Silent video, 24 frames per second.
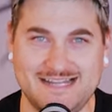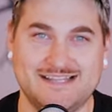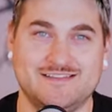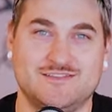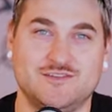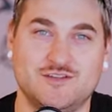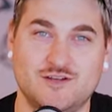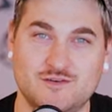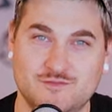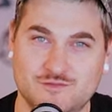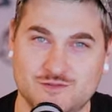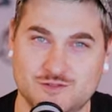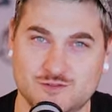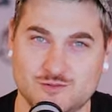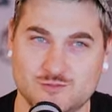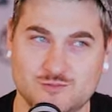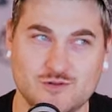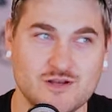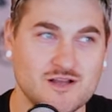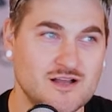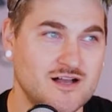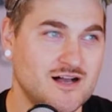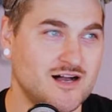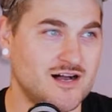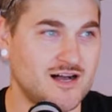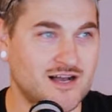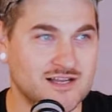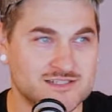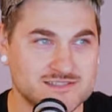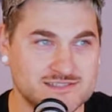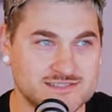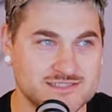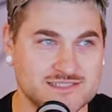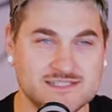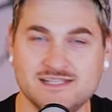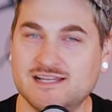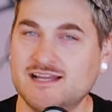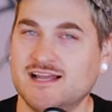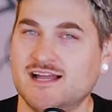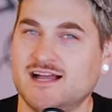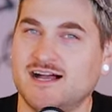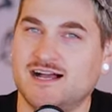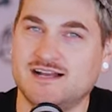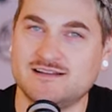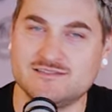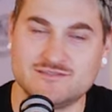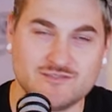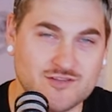I love you. Ozzy,
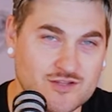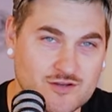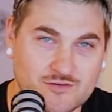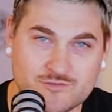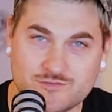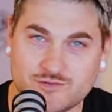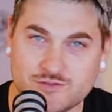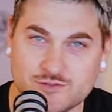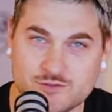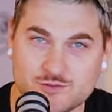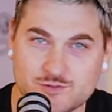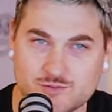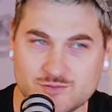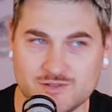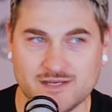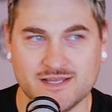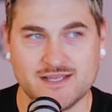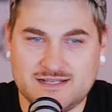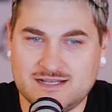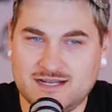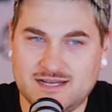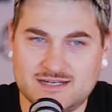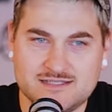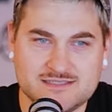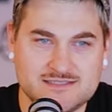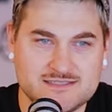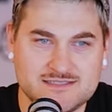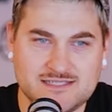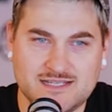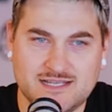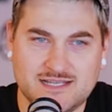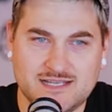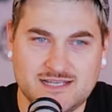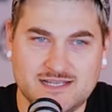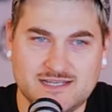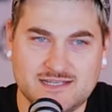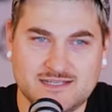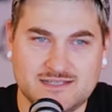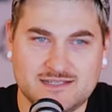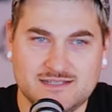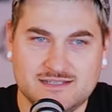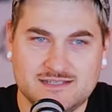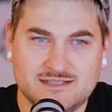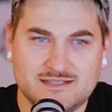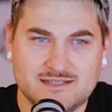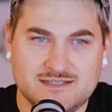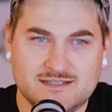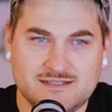I love you. I gotta say,
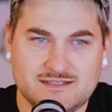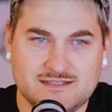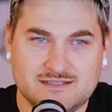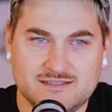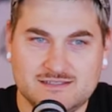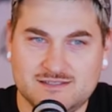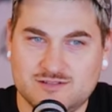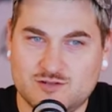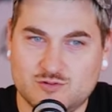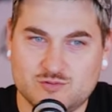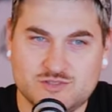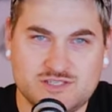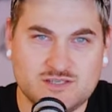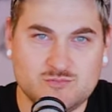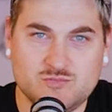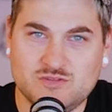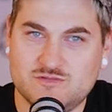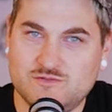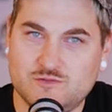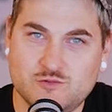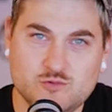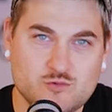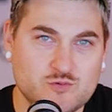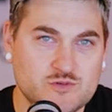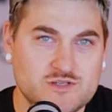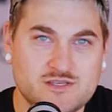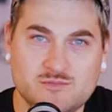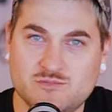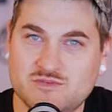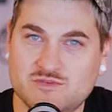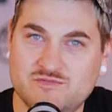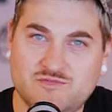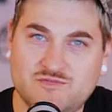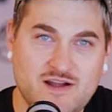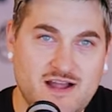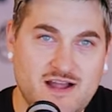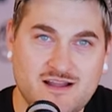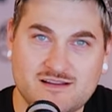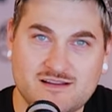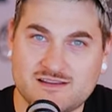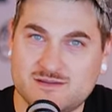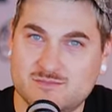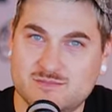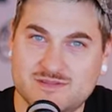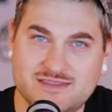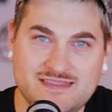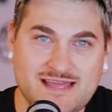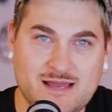you know, give me fuel, give me fire,
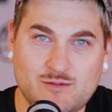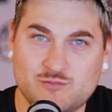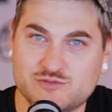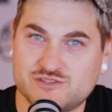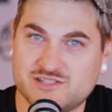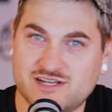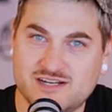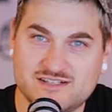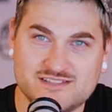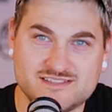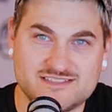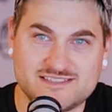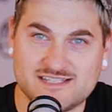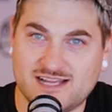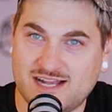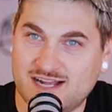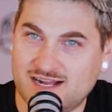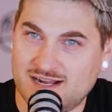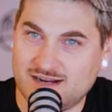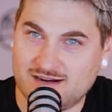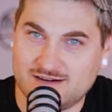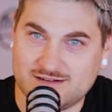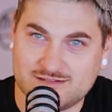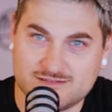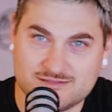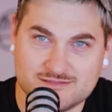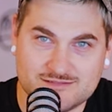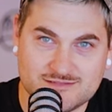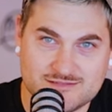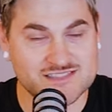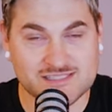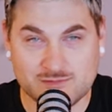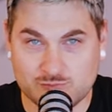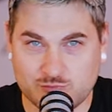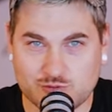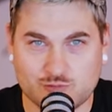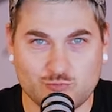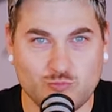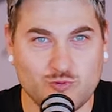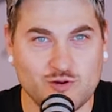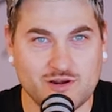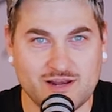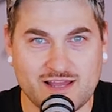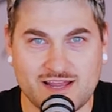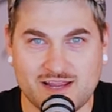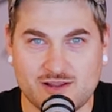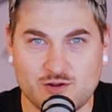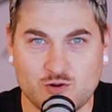give me that which I desire. Sleep with
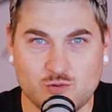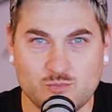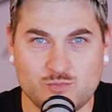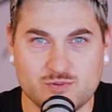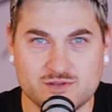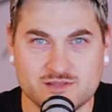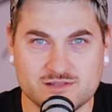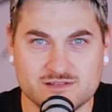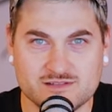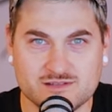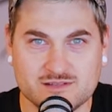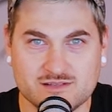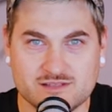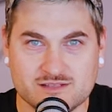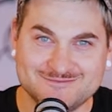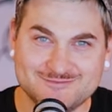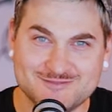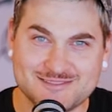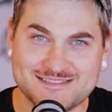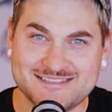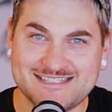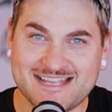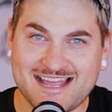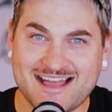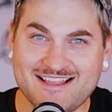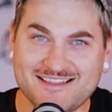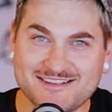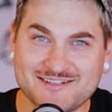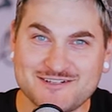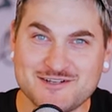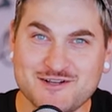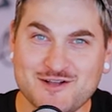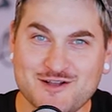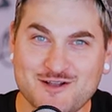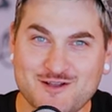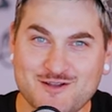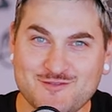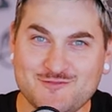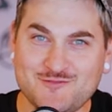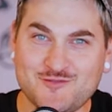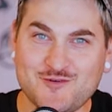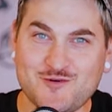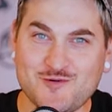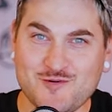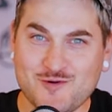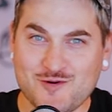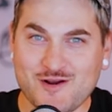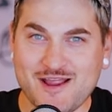one eye open. Metallica
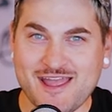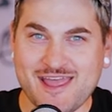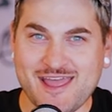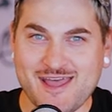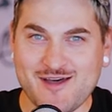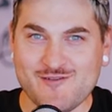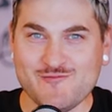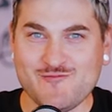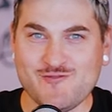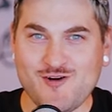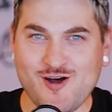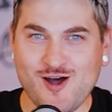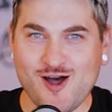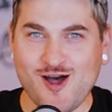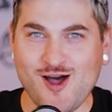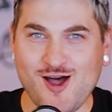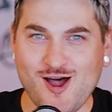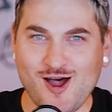forever.